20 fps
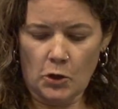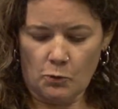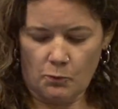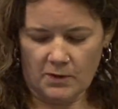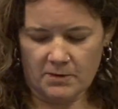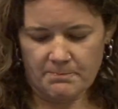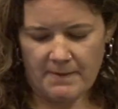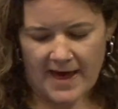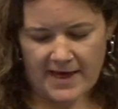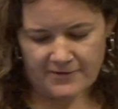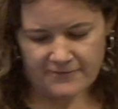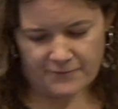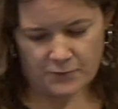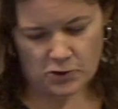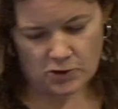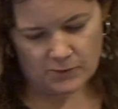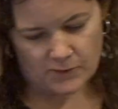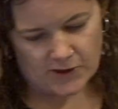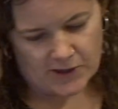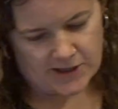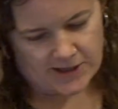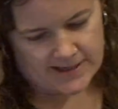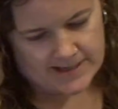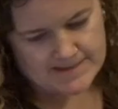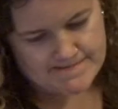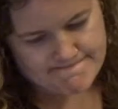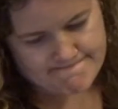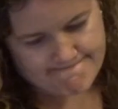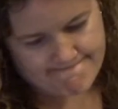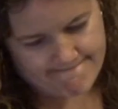One path forward
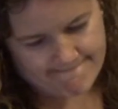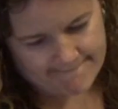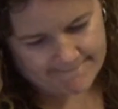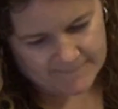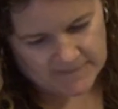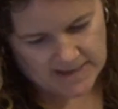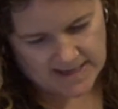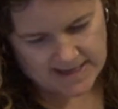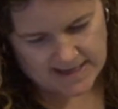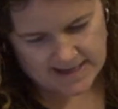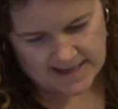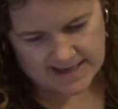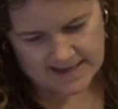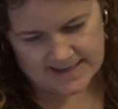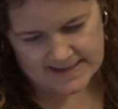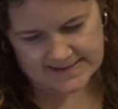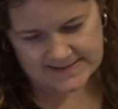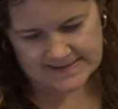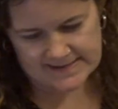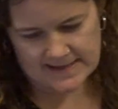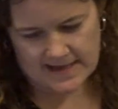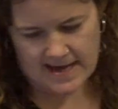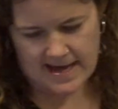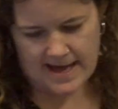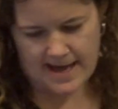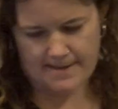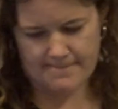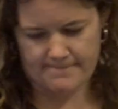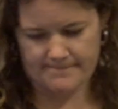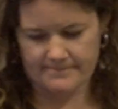is
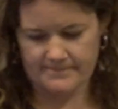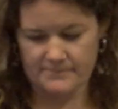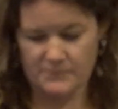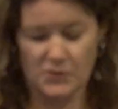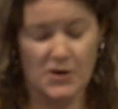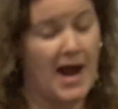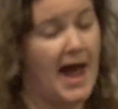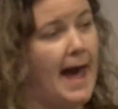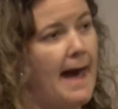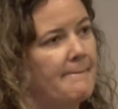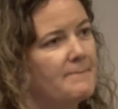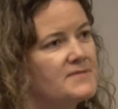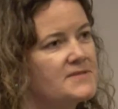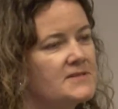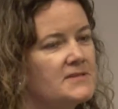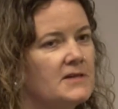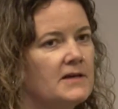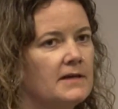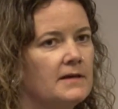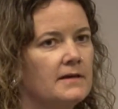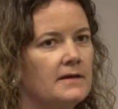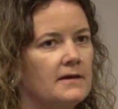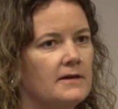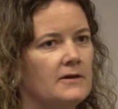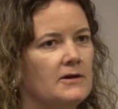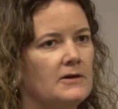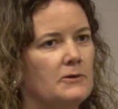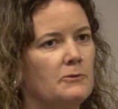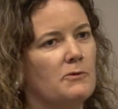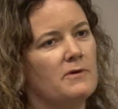perhaps,
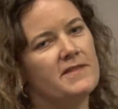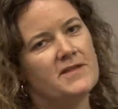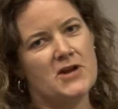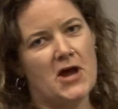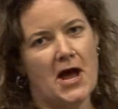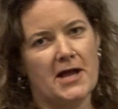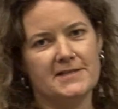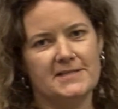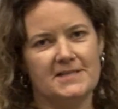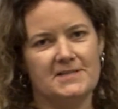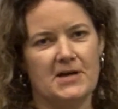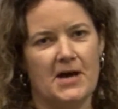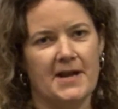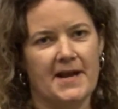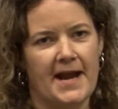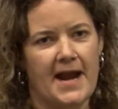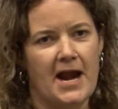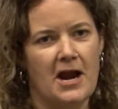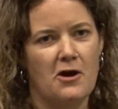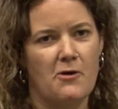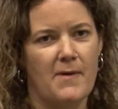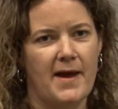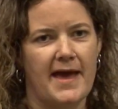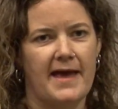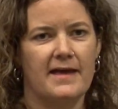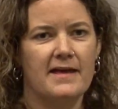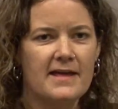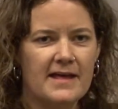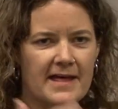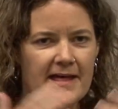with a nod to Donna
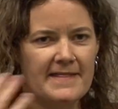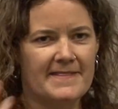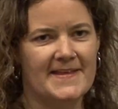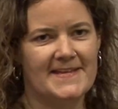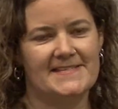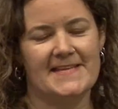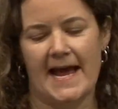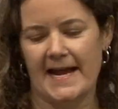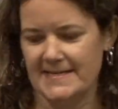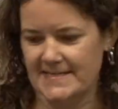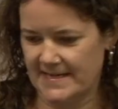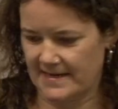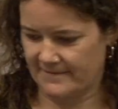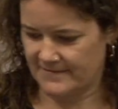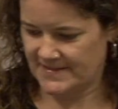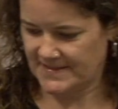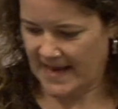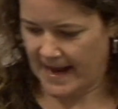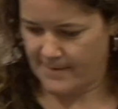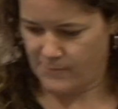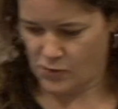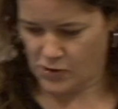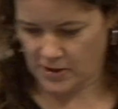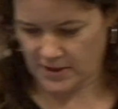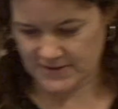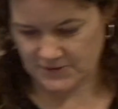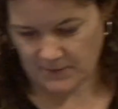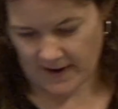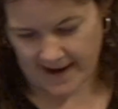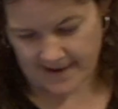Haraway, this idea of
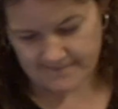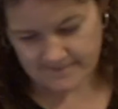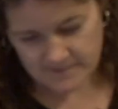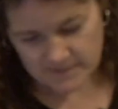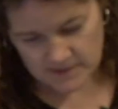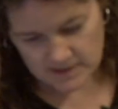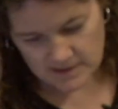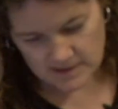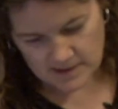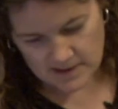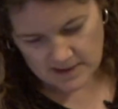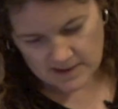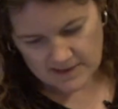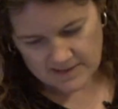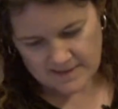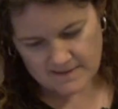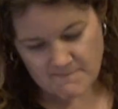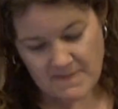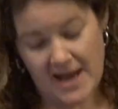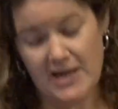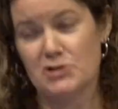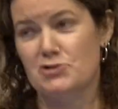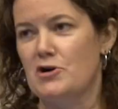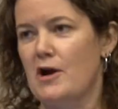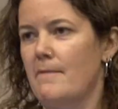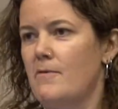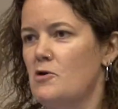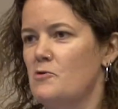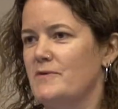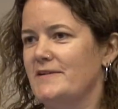cyborgs, right? The main
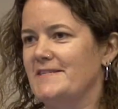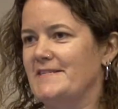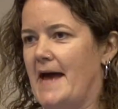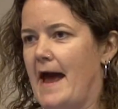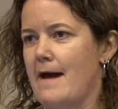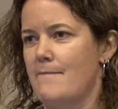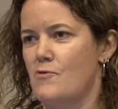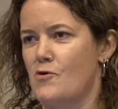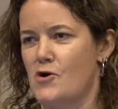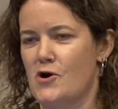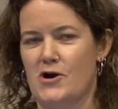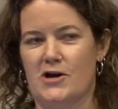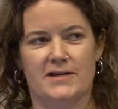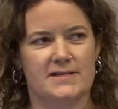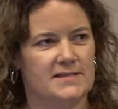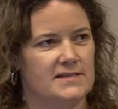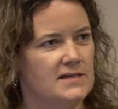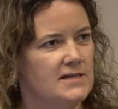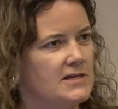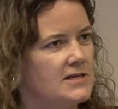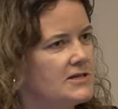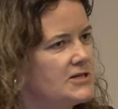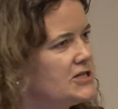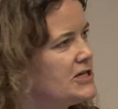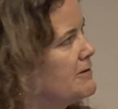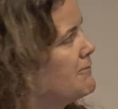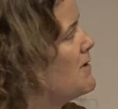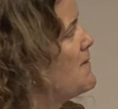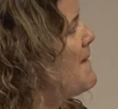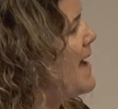trouble with cyborgs,
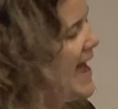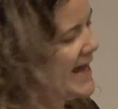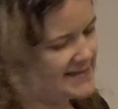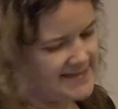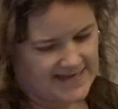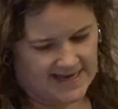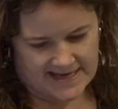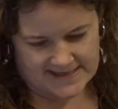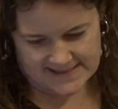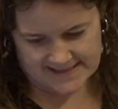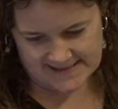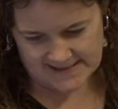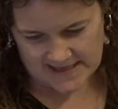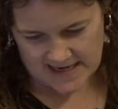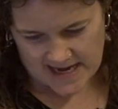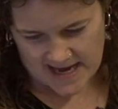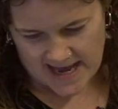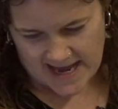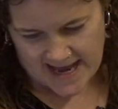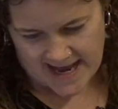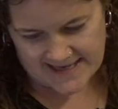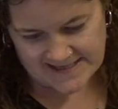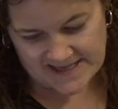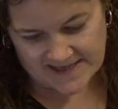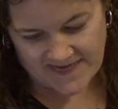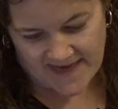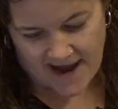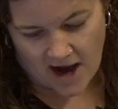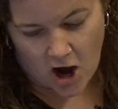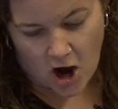she reminds us, is
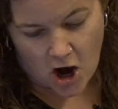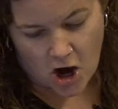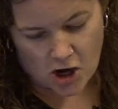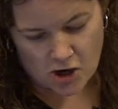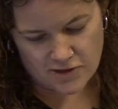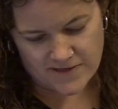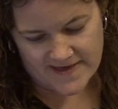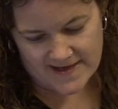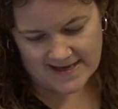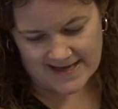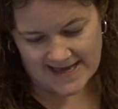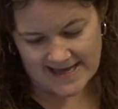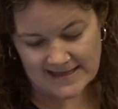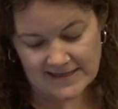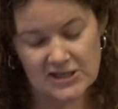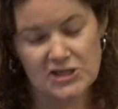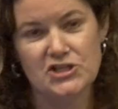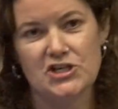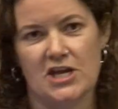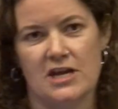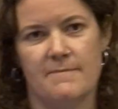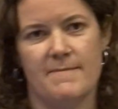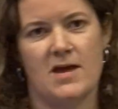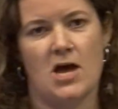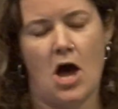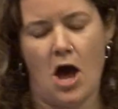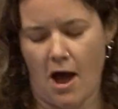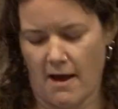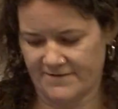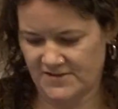that they are the
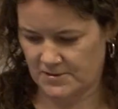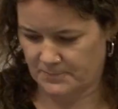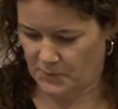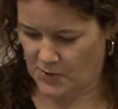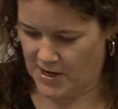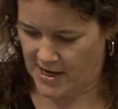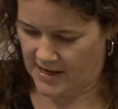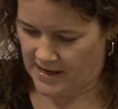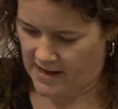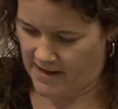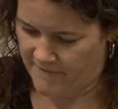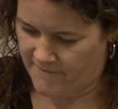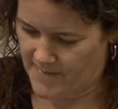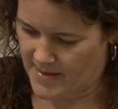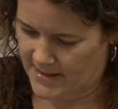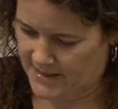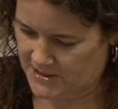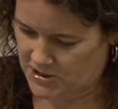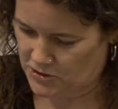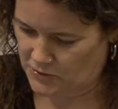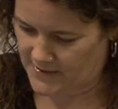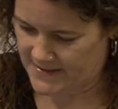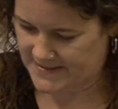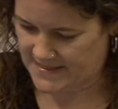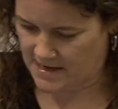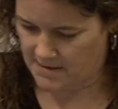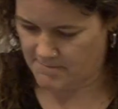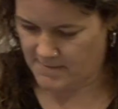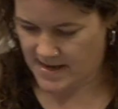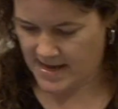illegitimate offspring of
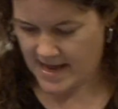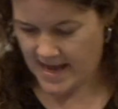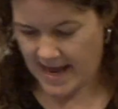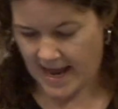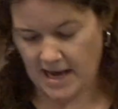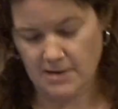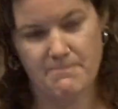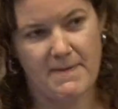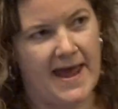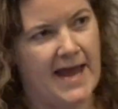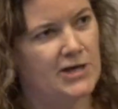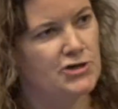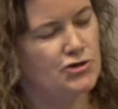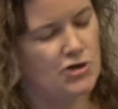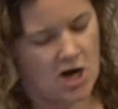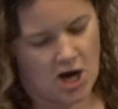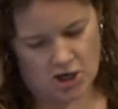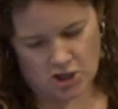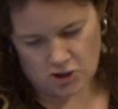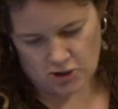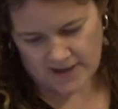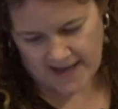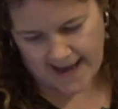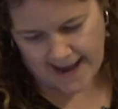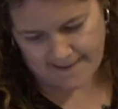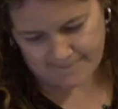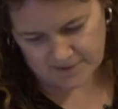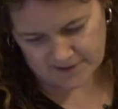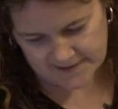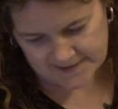militarism and patriarchal
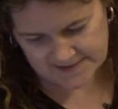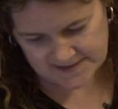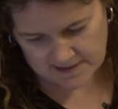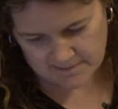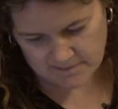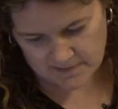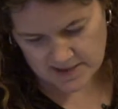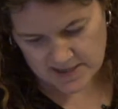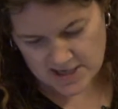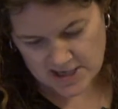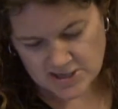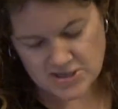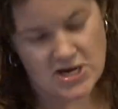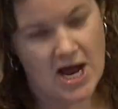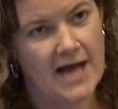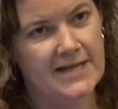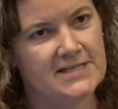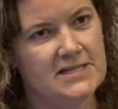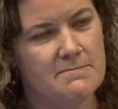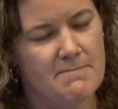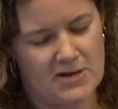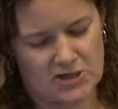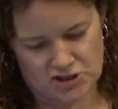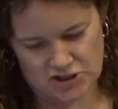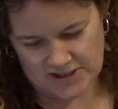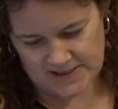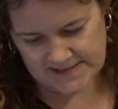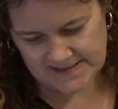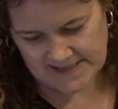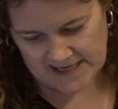capitalism, not to
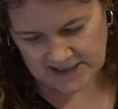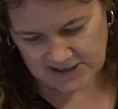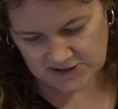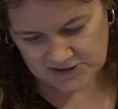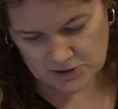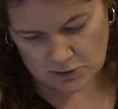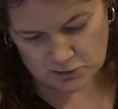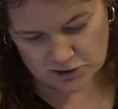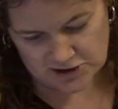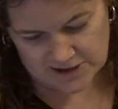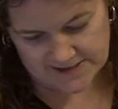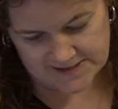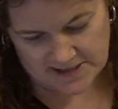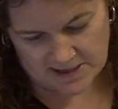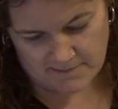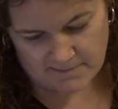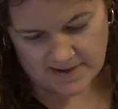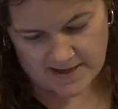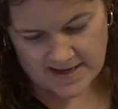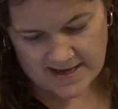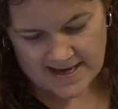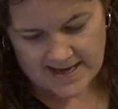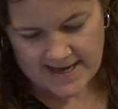mention state socialism.